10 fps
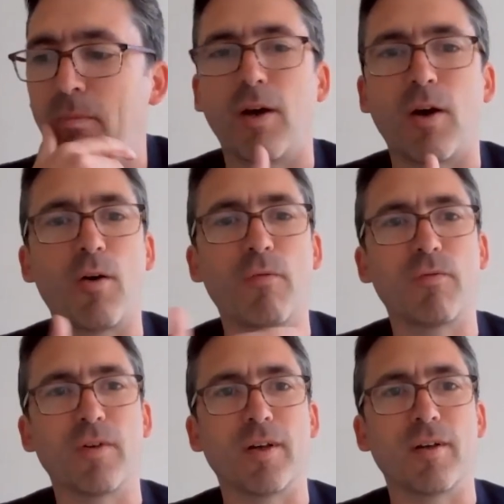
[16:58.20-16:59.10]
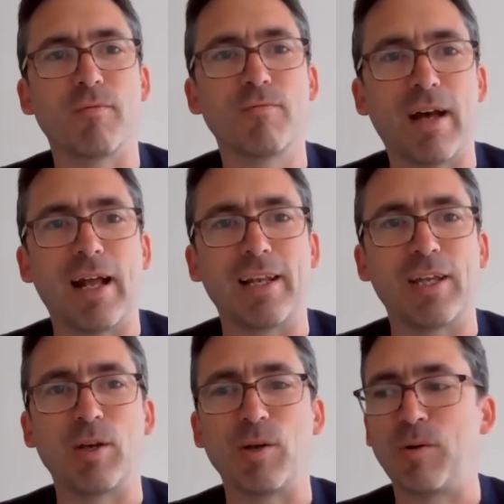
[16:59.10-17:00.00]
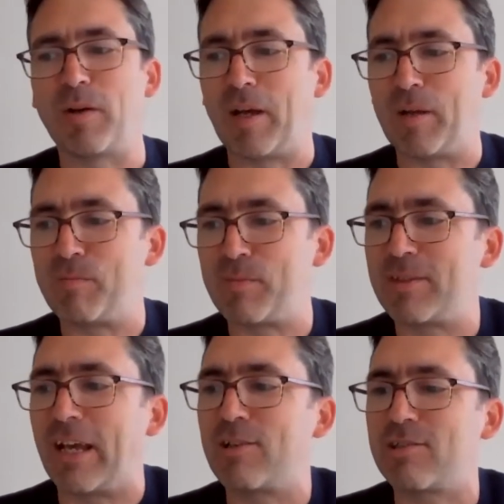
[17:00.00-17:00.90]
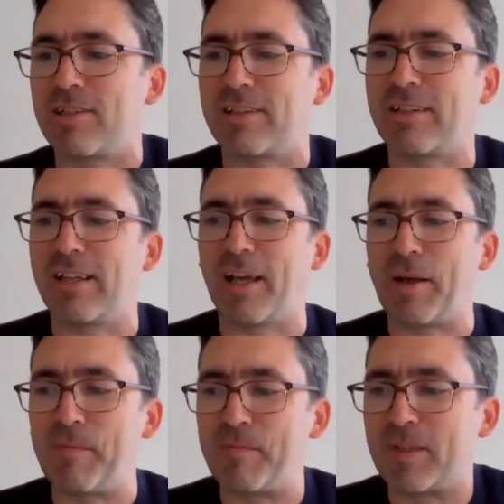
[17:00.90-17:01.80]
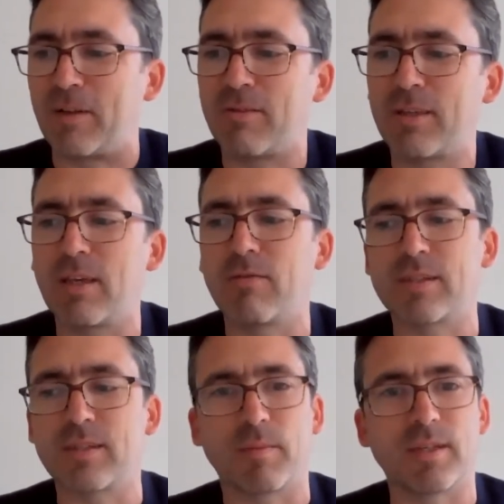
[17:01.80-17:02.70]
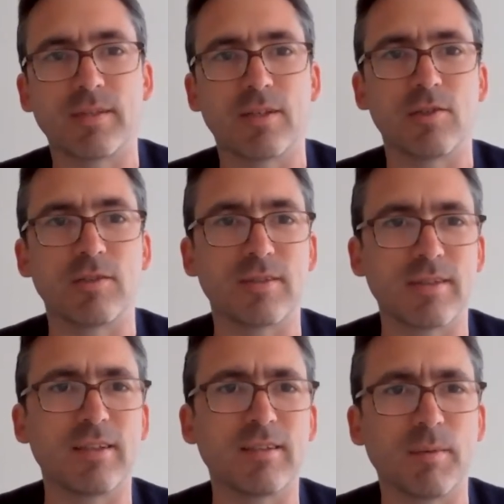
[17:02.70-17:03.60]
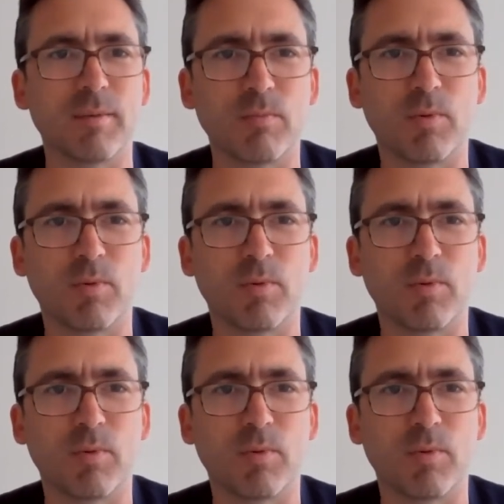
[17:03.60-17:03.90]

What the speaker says: might offer value and protection, given some of these issues and some of